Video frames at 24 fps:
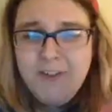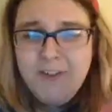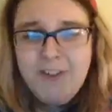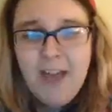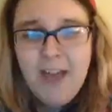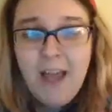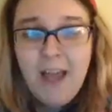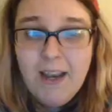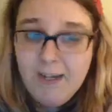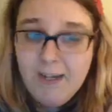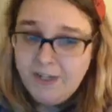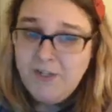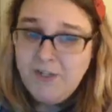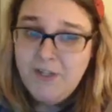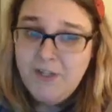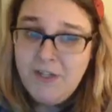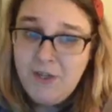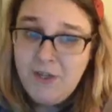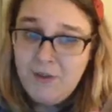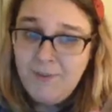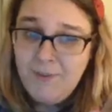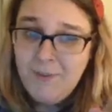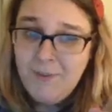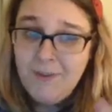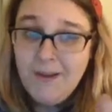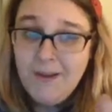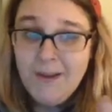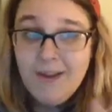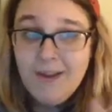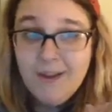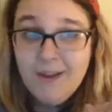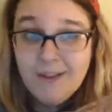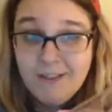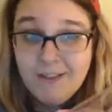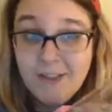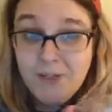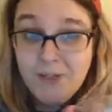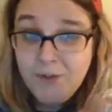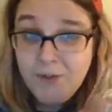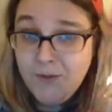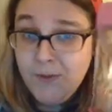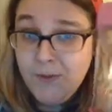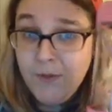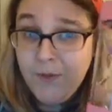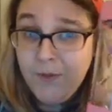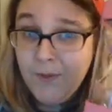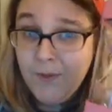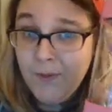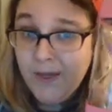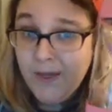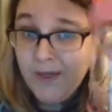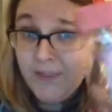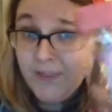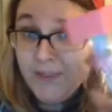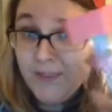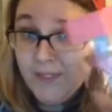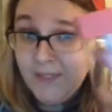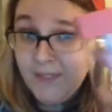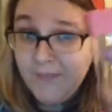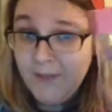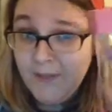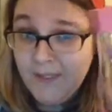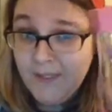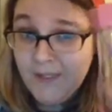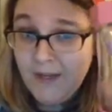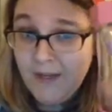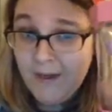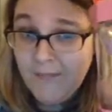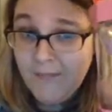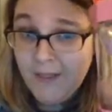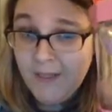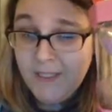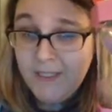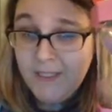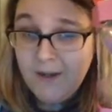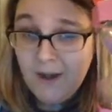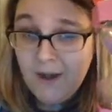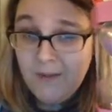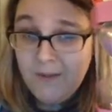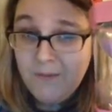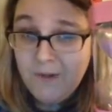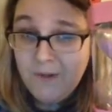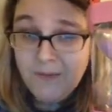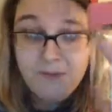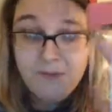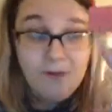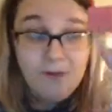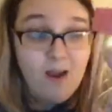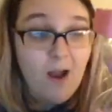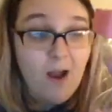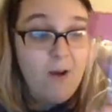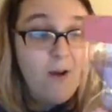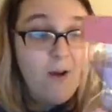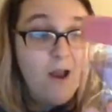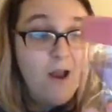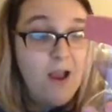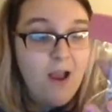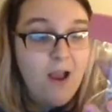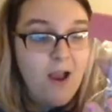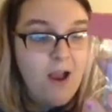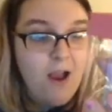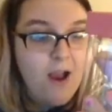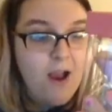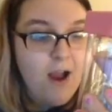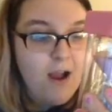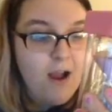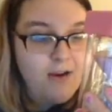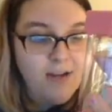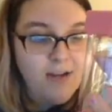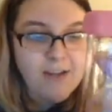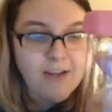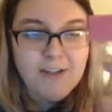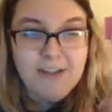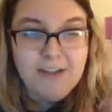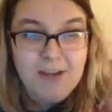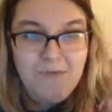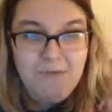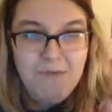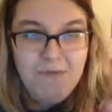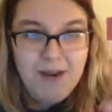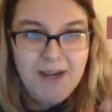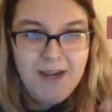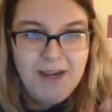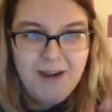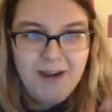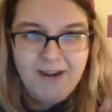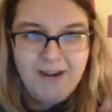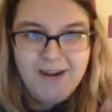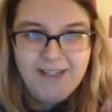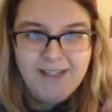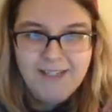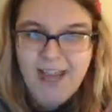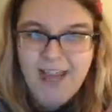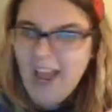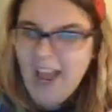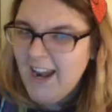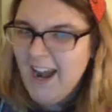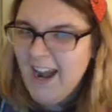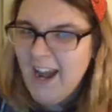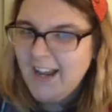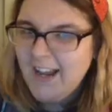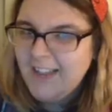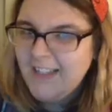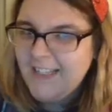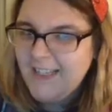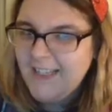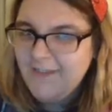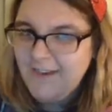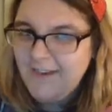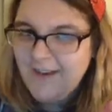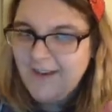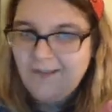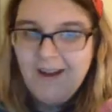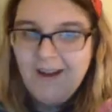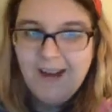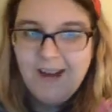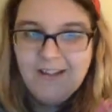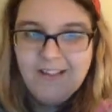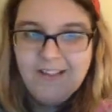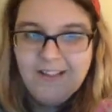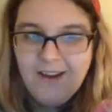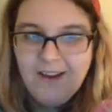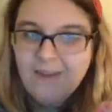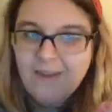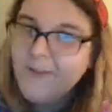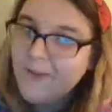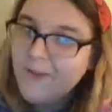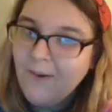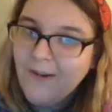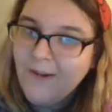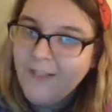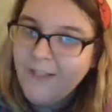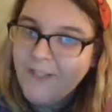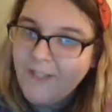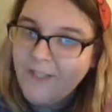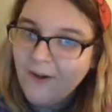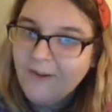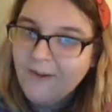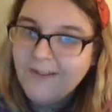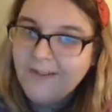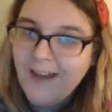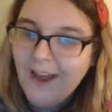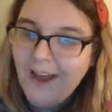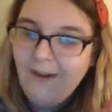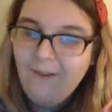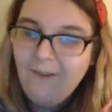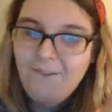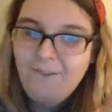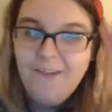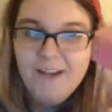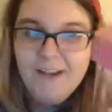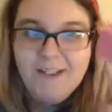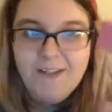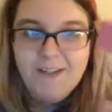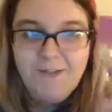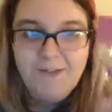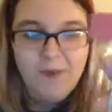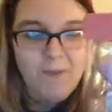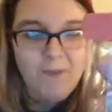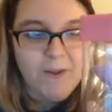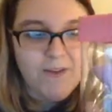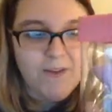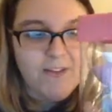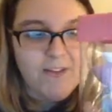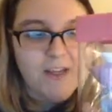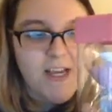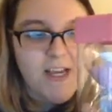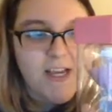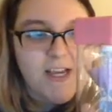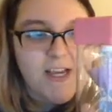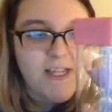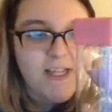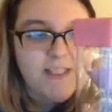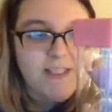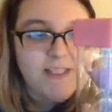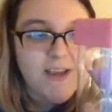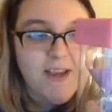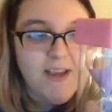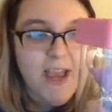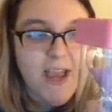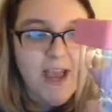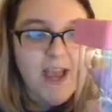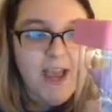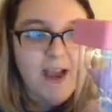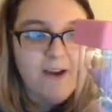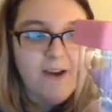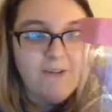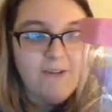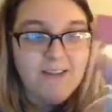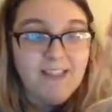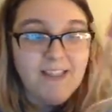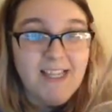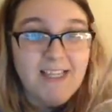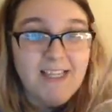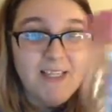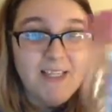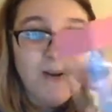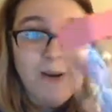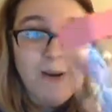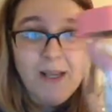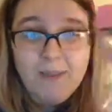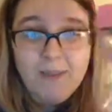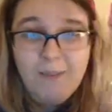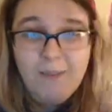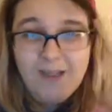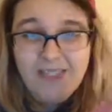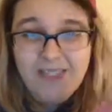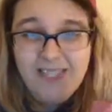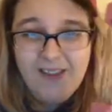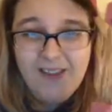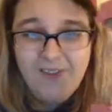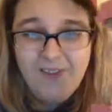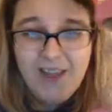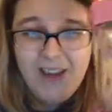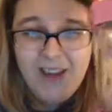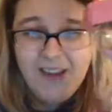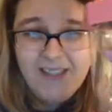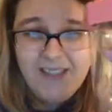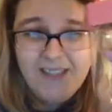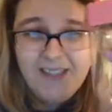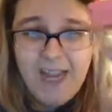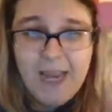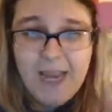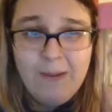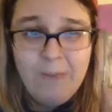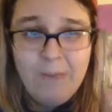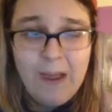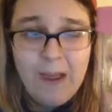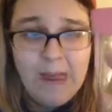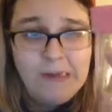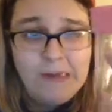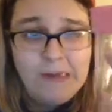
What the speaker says: challenge you to do 2 worksheets by the time this timer has run out. And he actually really liked it, and it actually really worked, and I was quite shocked at how effective it was. So yeah, these are quite expensive. They're like £10